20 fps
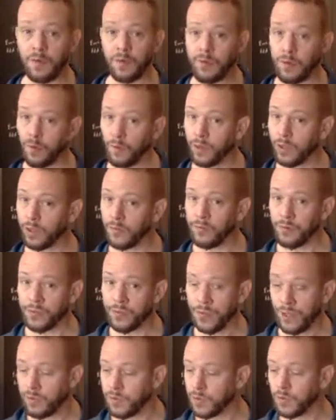If they're working for
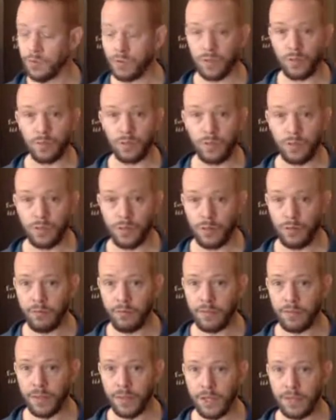tips, which I'm pretty sure
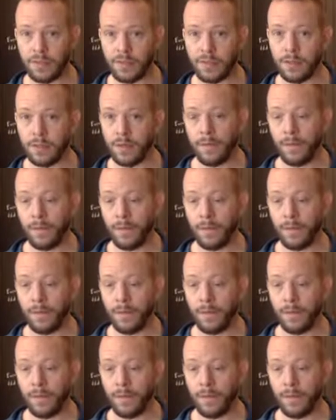everybody is,